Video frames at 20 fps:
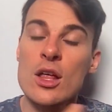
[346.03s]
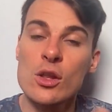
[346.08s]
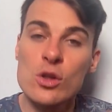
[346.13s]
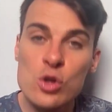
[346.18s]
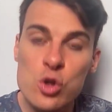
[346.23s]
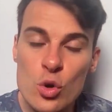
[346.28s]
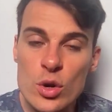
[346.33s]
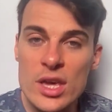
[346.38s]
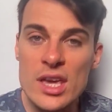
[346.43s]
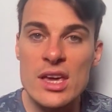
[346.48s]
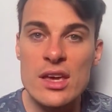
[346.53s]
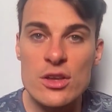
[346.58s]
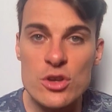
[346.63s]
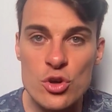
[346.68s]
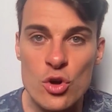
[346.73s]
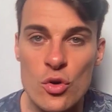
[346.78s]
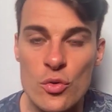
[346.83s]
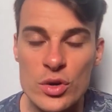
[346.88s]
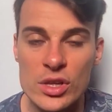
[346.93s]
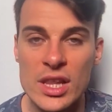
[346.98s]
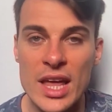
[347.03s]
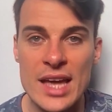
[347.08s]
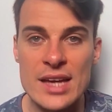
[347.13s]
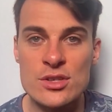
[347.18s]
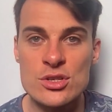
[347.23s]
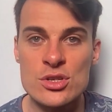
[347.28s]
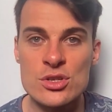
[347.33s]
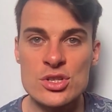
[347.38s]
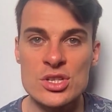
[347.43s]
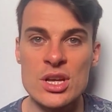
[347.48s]
looking at your
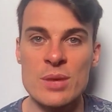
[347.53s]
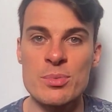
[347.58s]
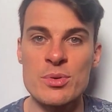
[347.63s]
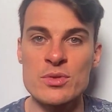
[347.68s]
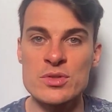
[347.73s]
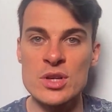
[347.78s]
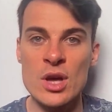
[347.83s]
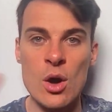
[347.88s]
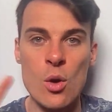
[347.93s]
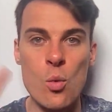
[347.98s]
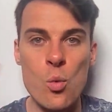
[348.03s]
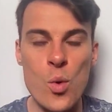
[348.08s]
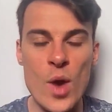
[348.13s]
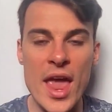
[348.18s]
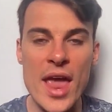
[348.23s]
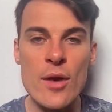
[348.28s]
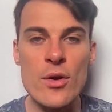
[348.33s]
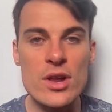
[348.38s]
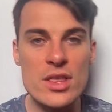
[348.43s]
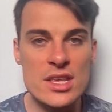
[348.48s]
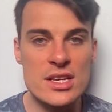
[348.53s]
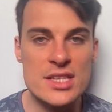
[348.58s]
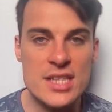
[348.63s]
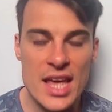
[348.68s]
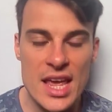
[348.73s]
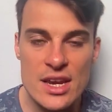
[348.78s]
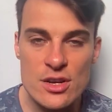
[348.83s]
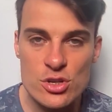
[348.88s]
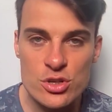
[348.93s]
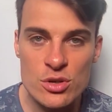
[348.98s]
relationship as, where are the
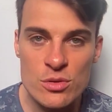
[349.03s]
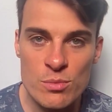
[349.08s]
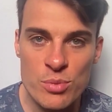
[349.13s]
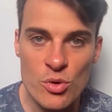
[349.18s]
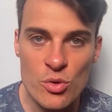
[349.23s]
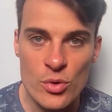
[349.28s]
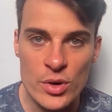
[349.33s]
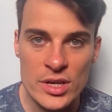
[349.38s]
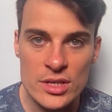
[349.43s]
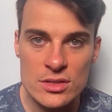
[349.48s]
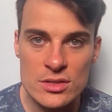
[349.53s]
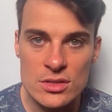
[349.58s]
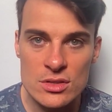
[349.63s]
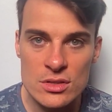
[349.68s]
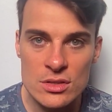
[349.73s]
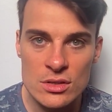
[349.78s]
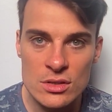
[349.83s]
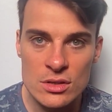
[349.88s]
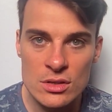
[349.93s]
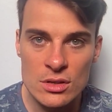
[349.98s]
tension points?